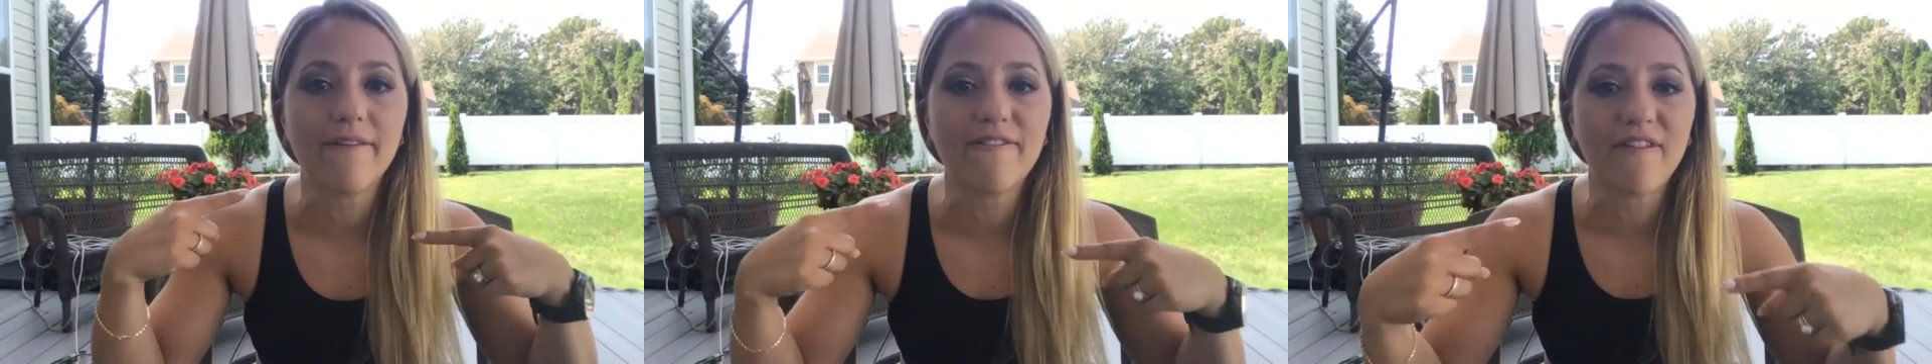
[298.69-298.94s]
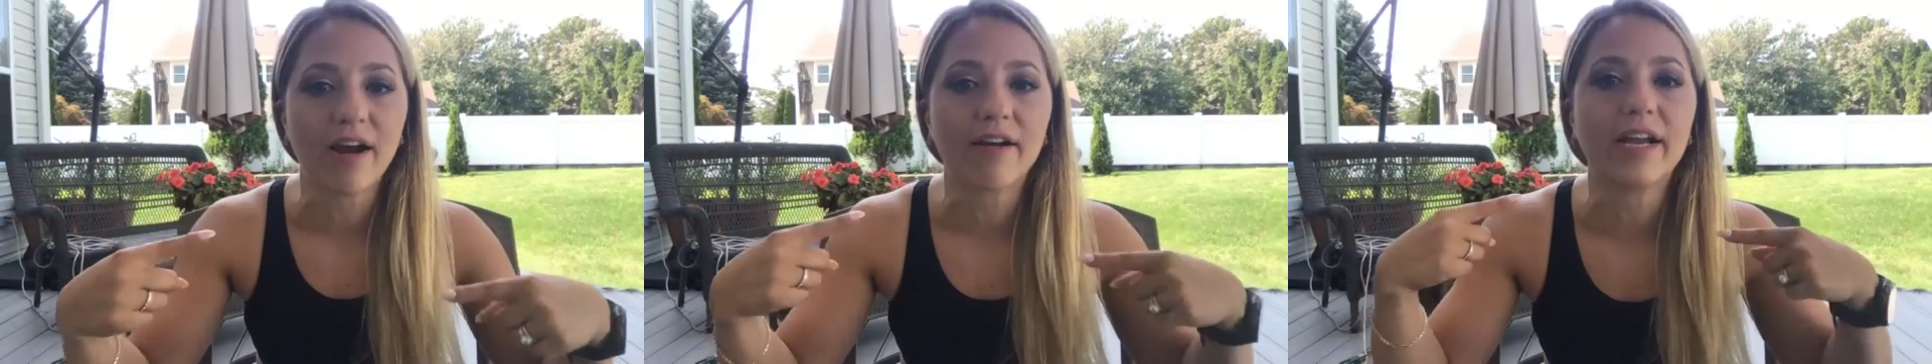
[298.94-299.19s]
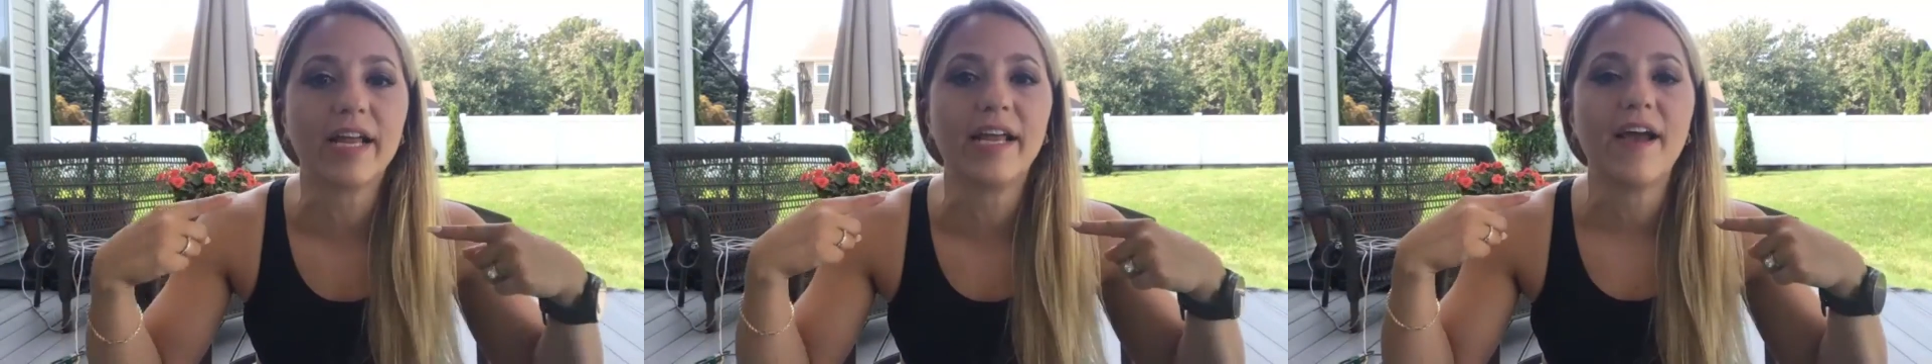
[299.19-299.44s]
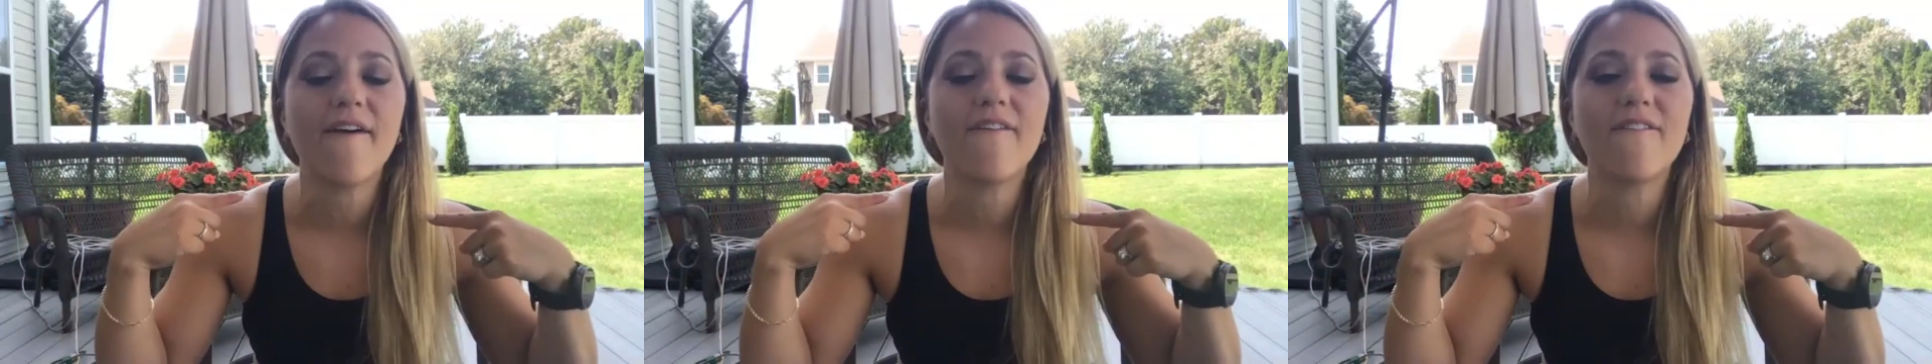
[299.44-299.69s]
very,
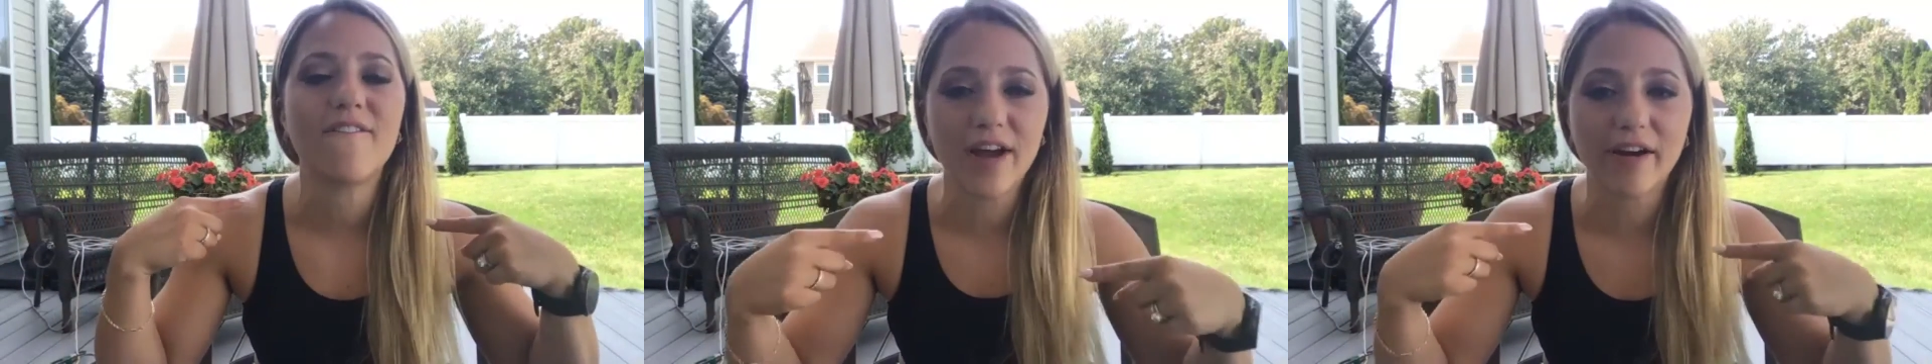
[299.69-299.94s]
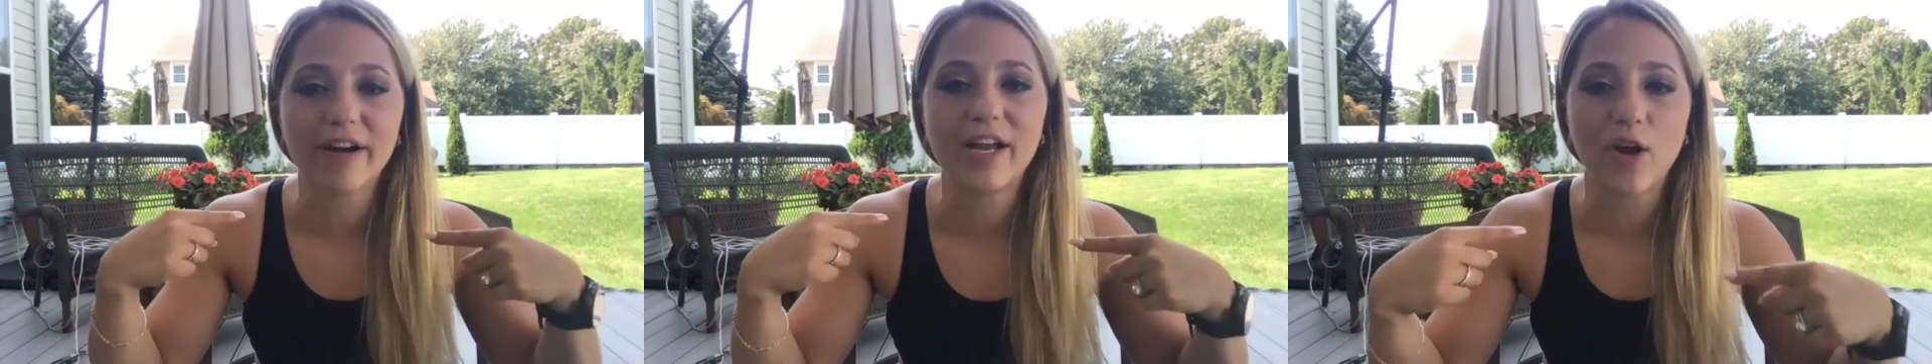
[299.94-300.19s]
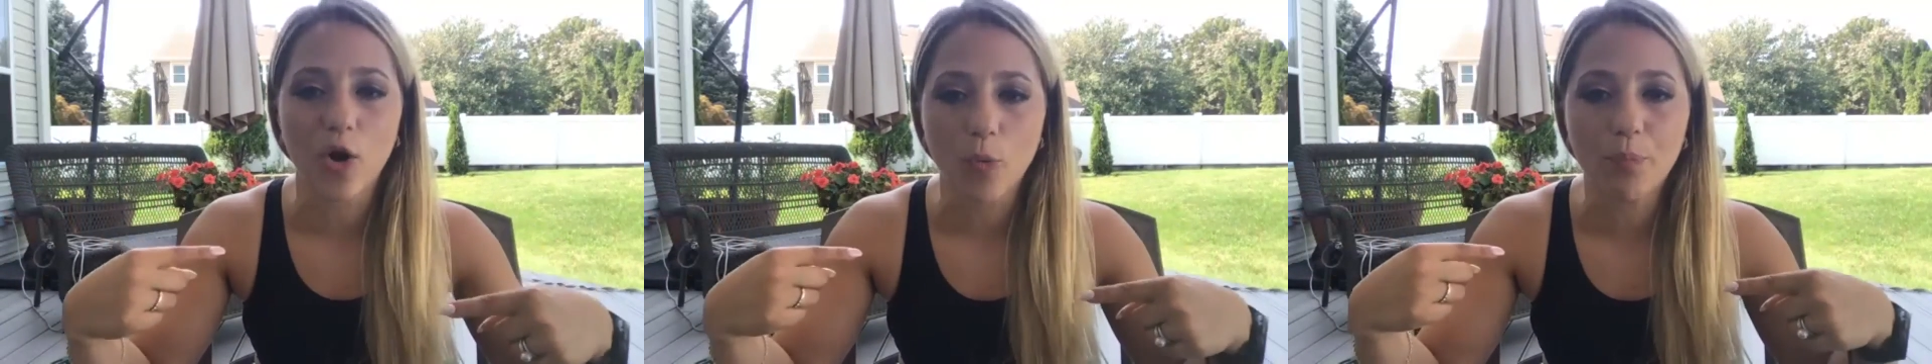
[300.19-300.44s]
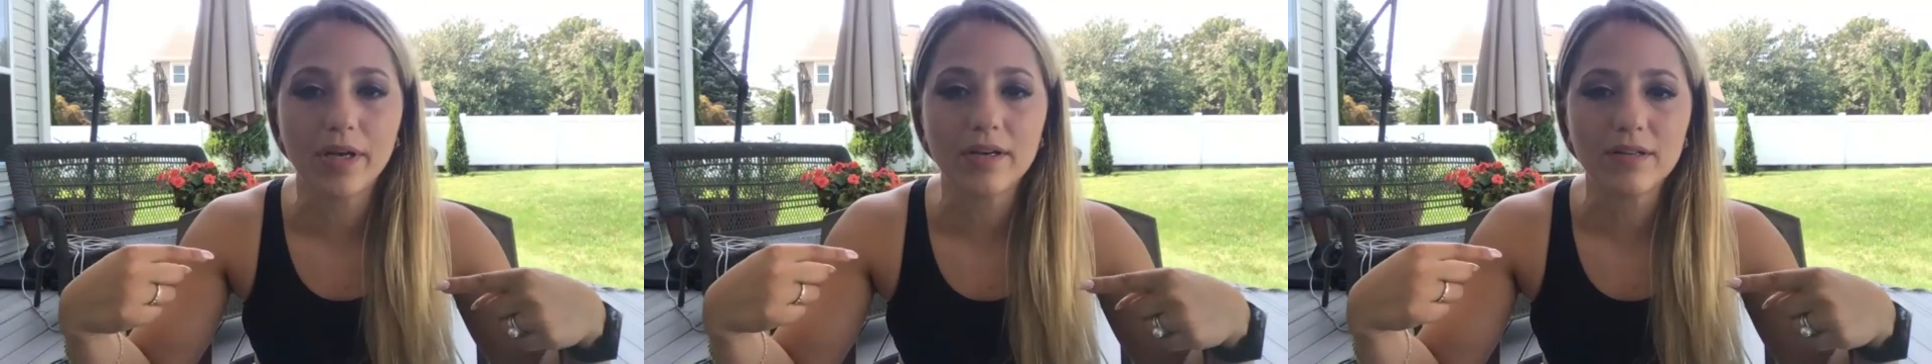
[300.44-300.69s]
very
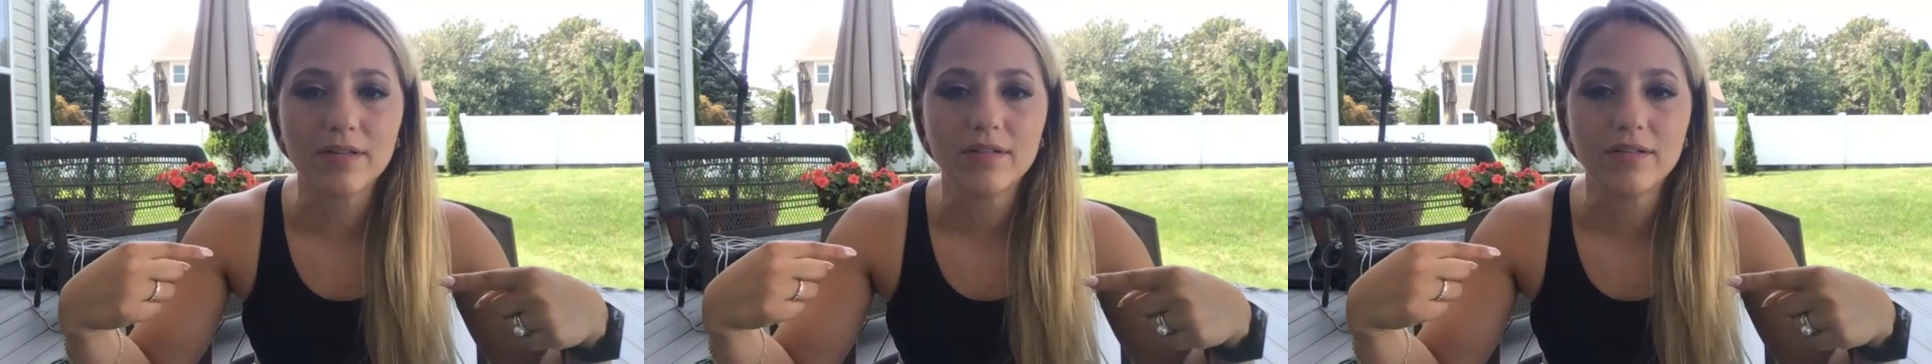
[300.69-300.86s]
open